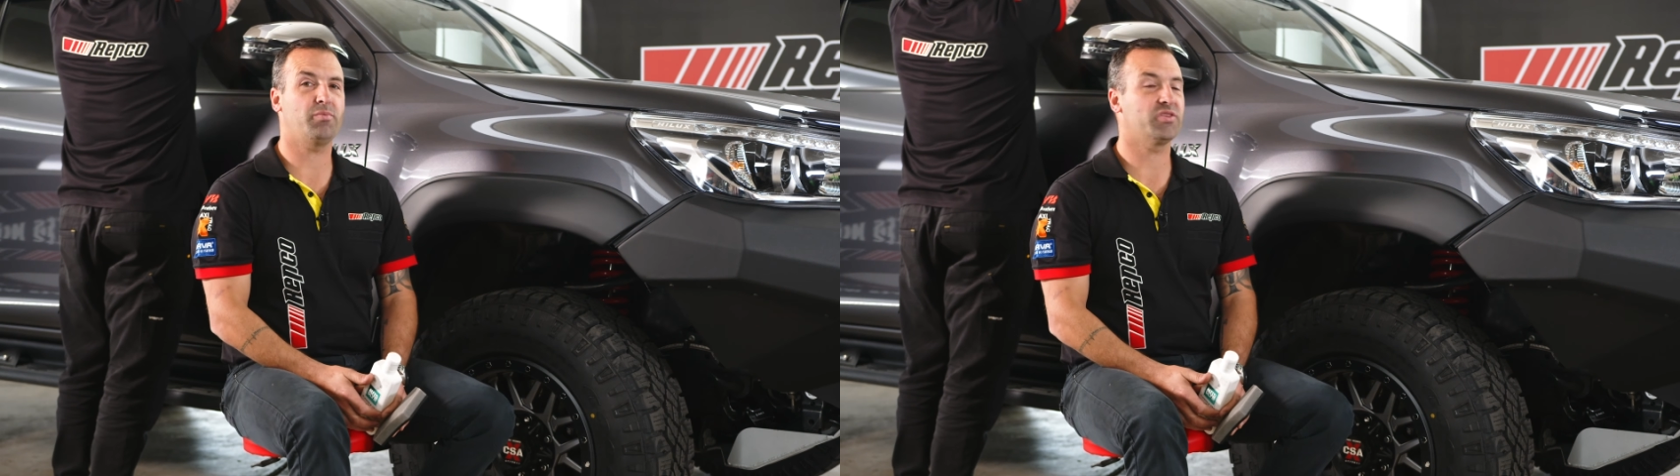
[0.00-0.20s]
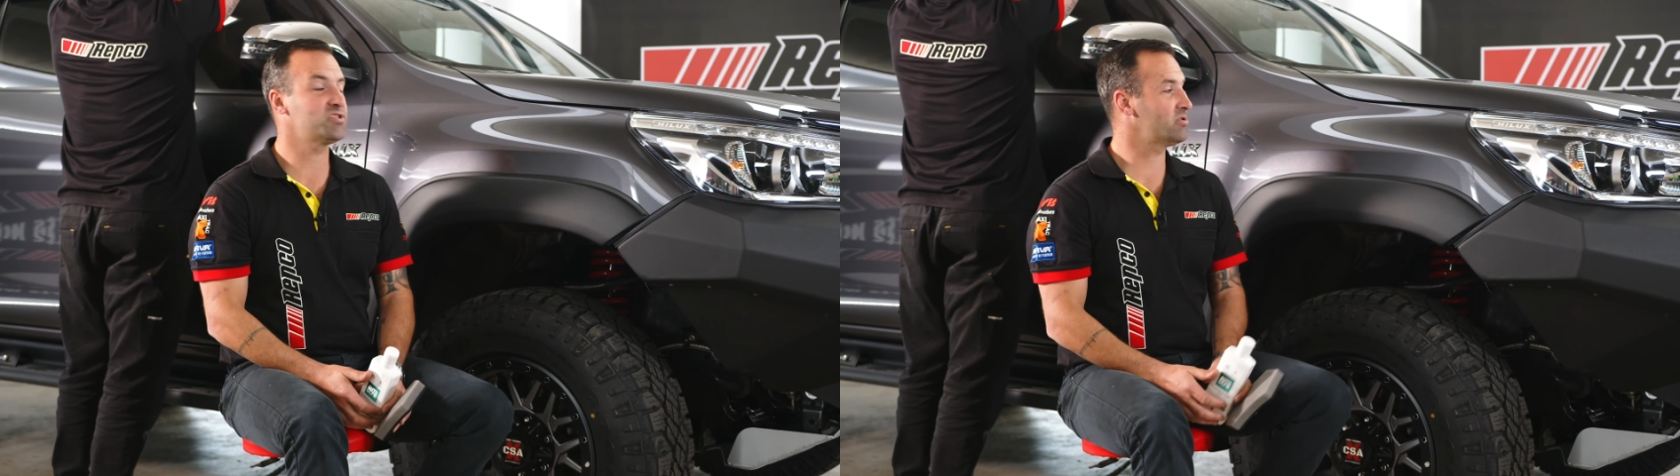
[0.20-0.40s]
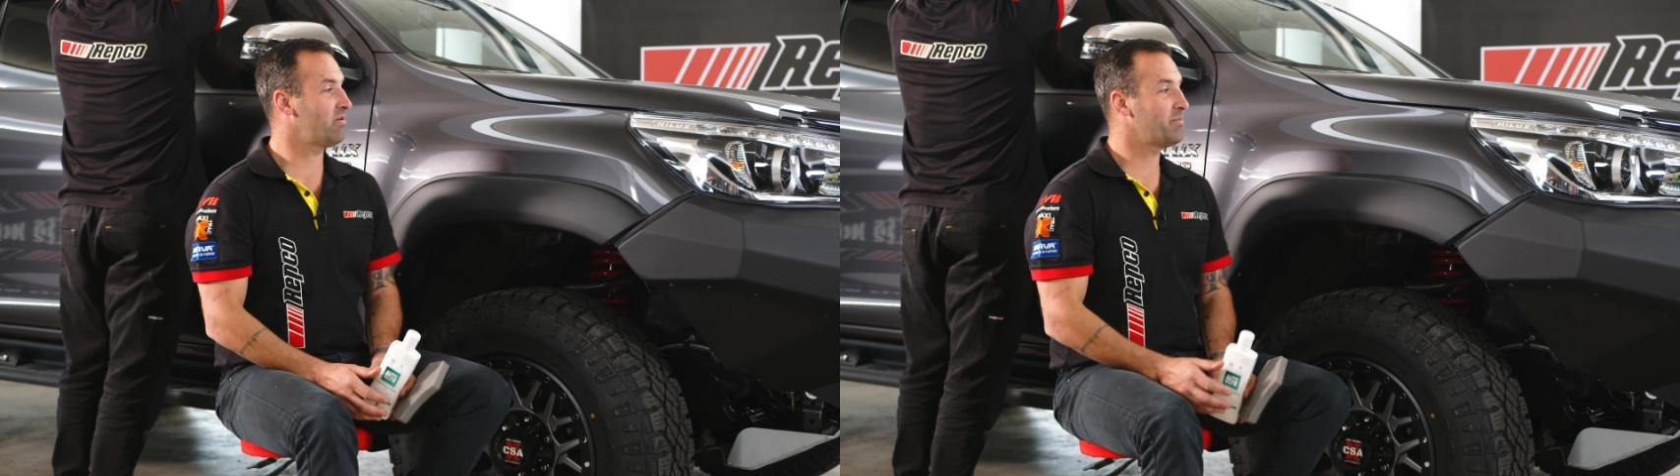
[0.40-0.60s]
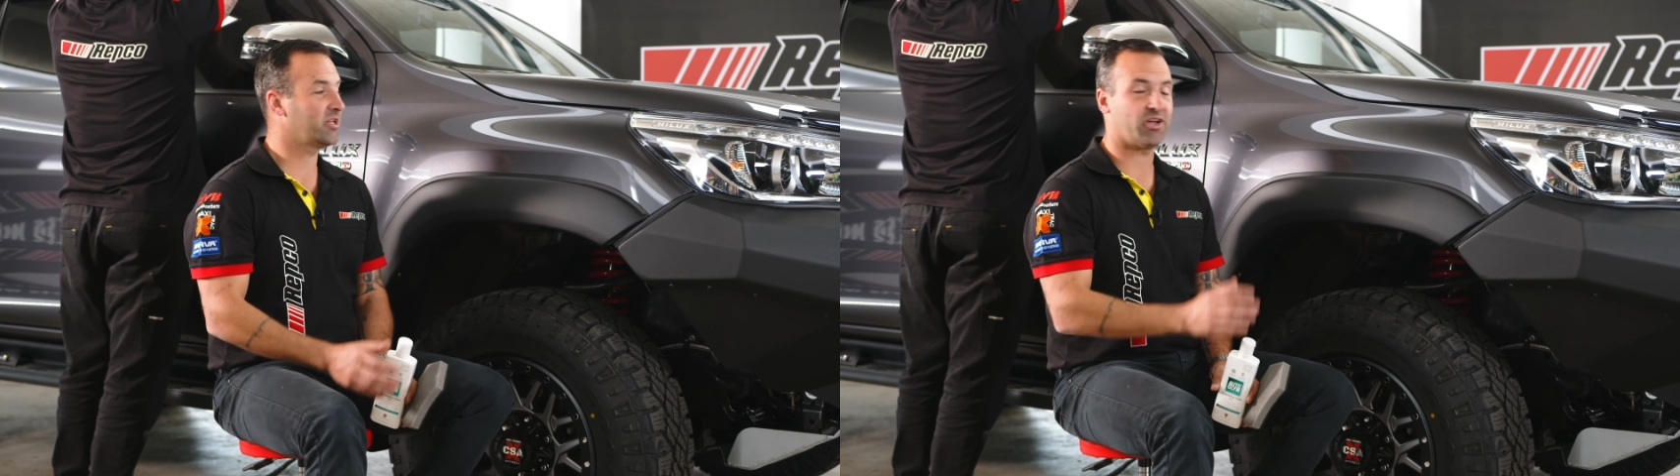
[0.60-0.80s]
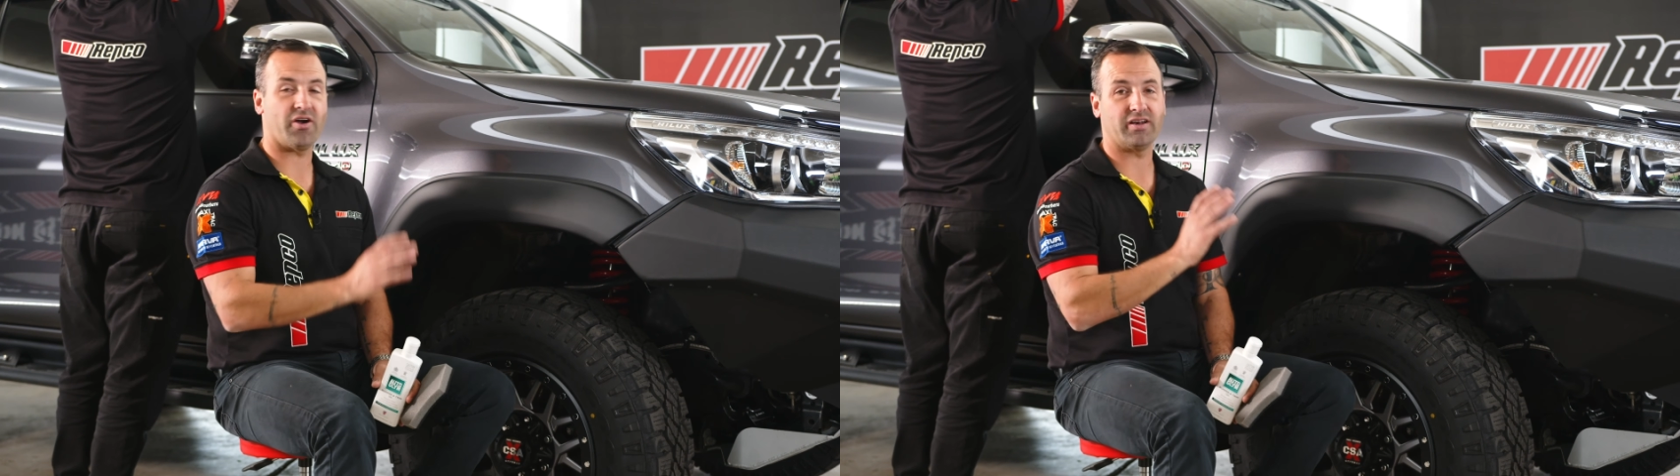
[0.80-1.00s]
up with the
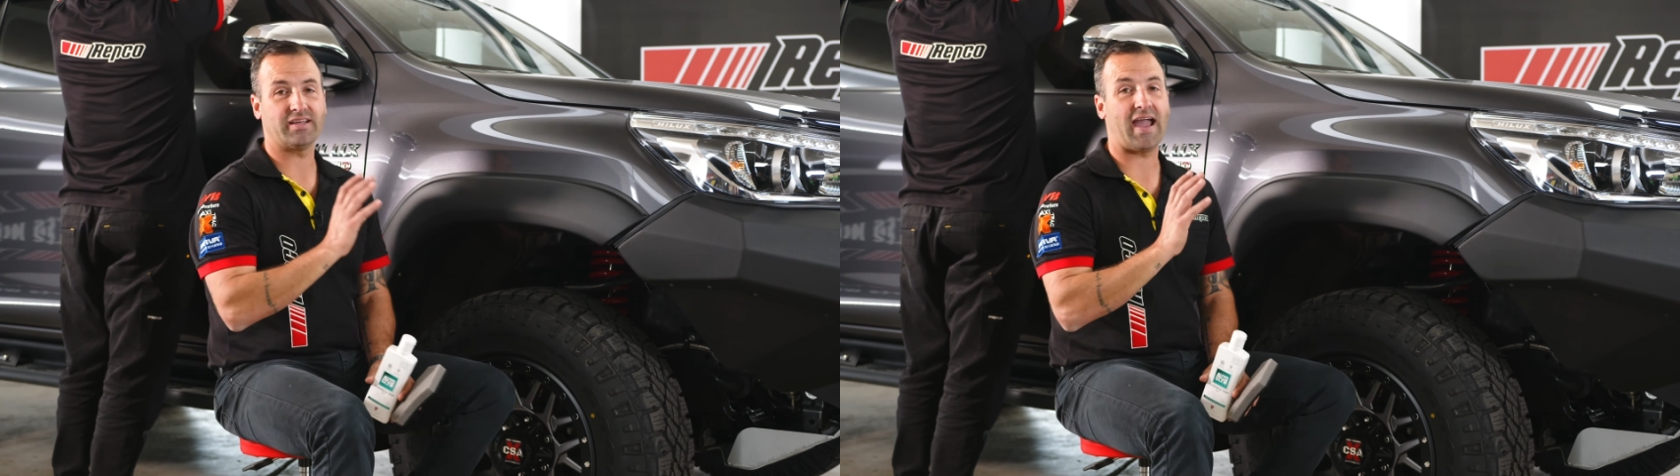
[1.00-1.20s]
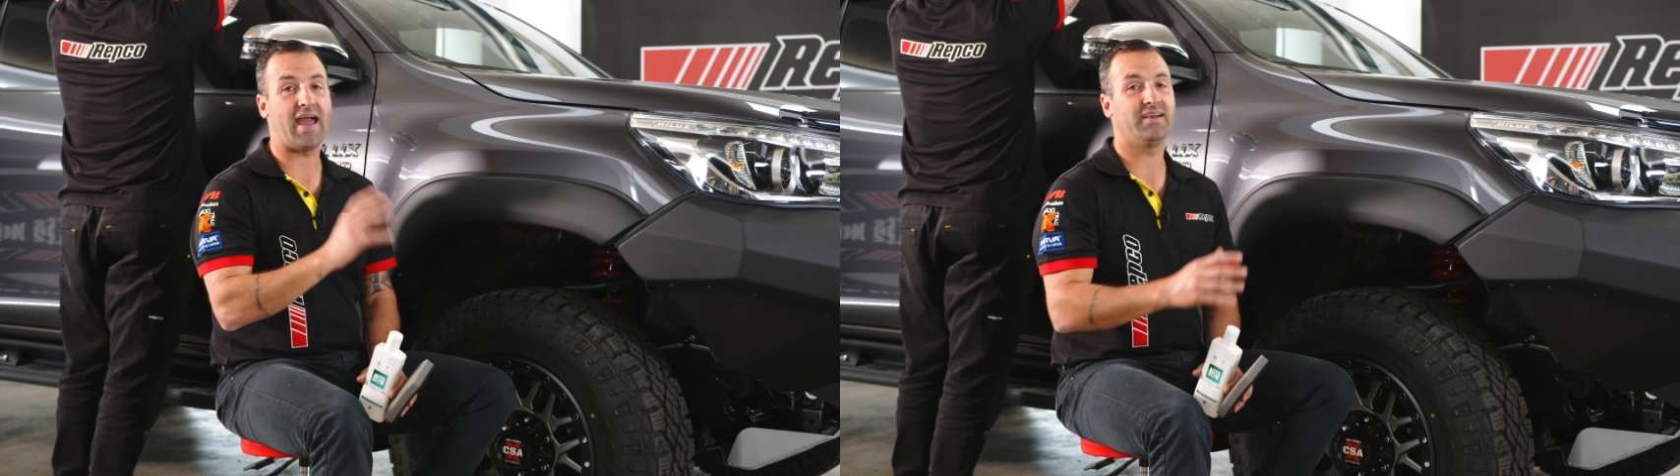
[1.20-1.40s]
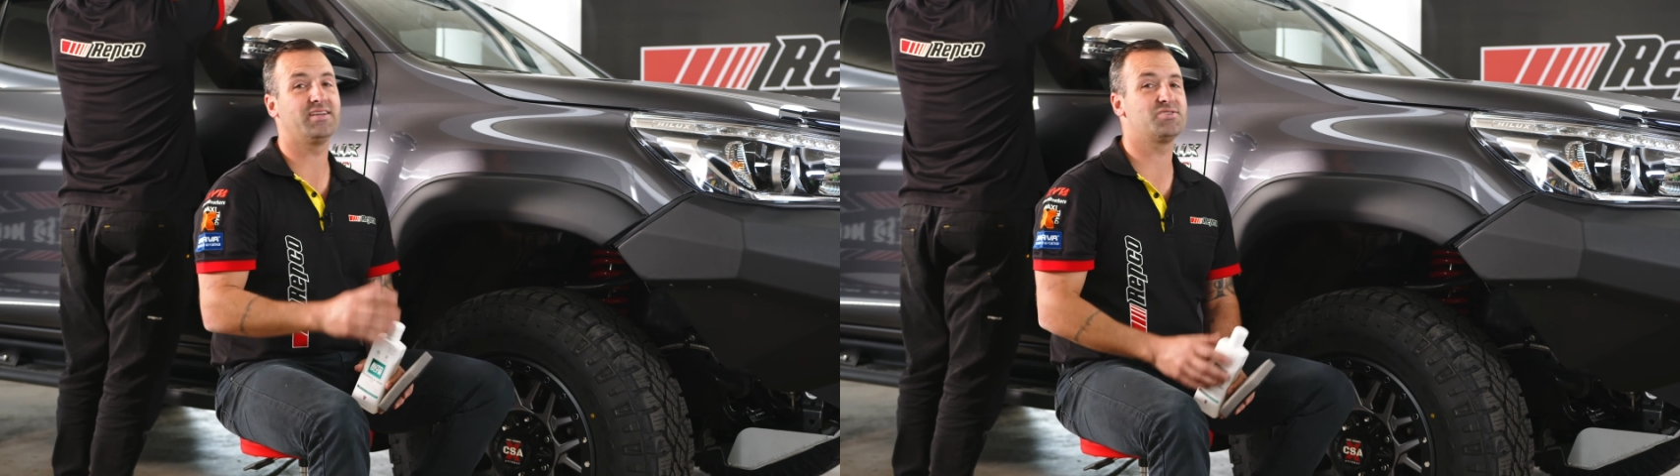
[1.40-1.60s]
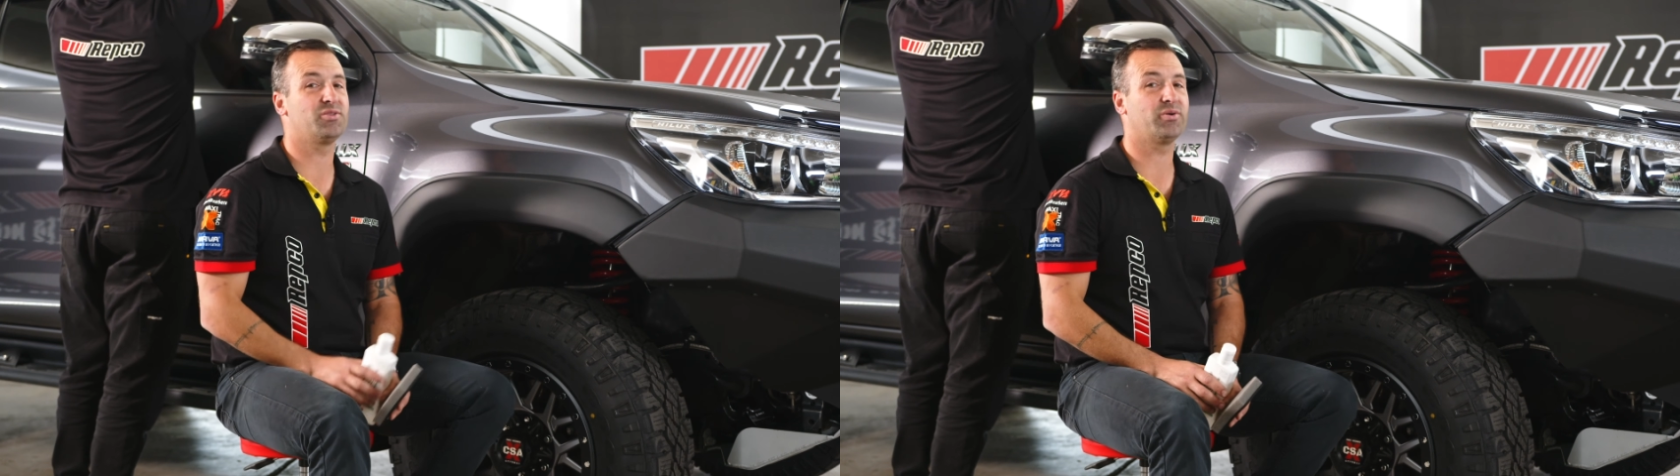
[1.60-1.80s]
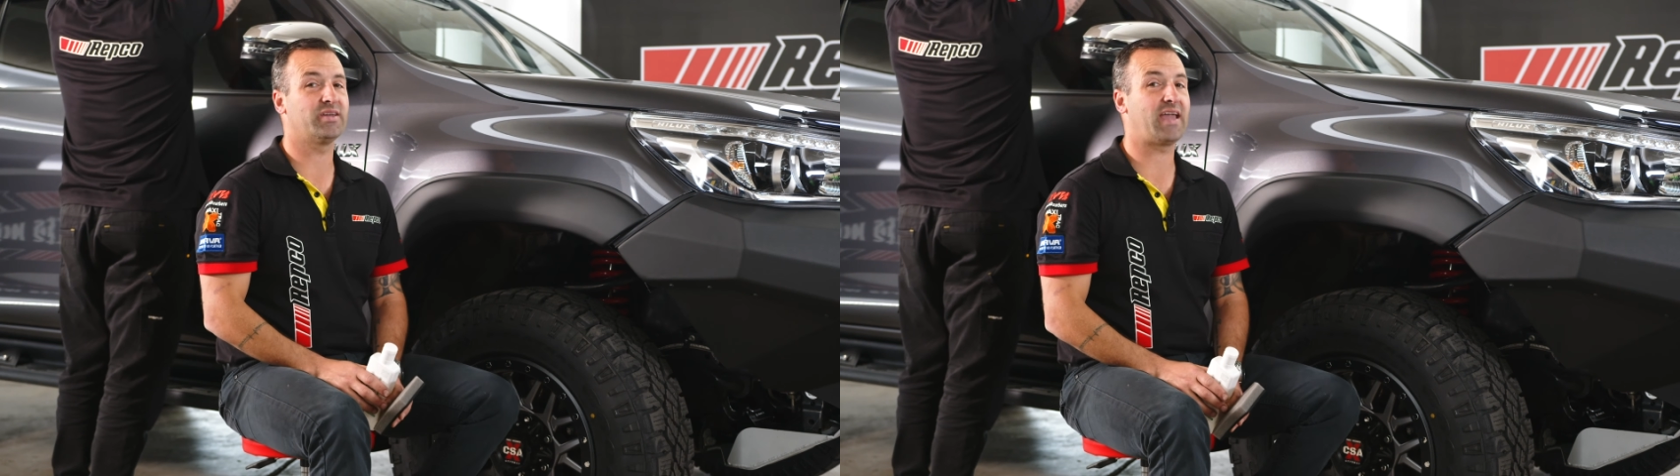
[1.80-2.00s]
ceramic coating and it is
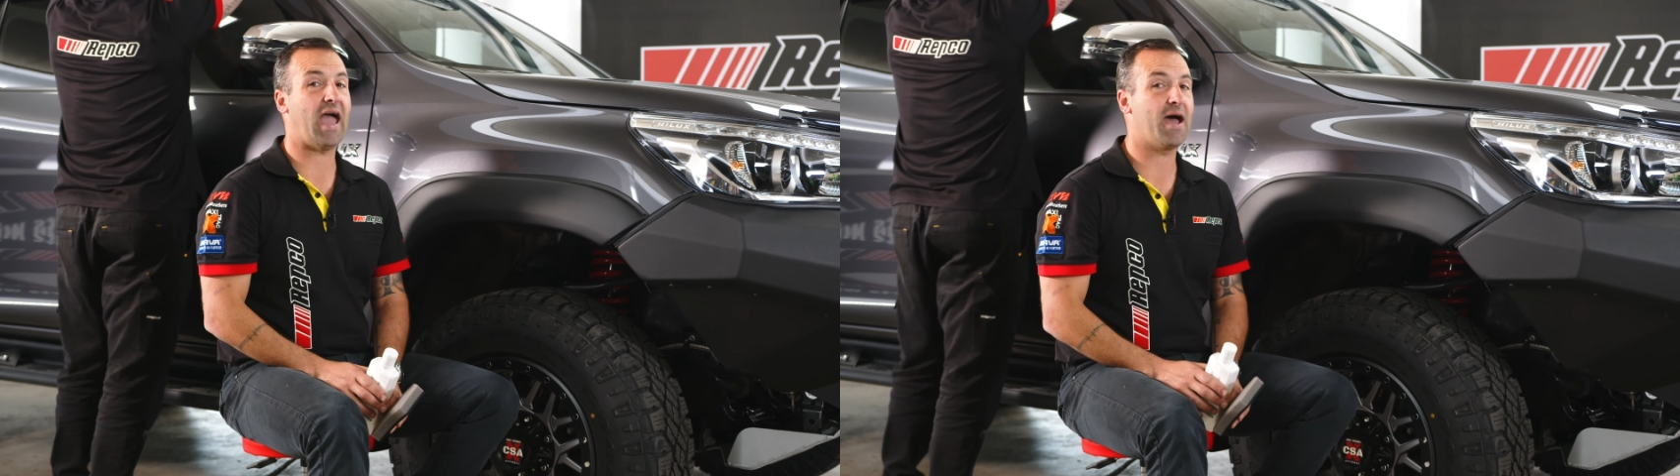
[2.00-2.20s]
looking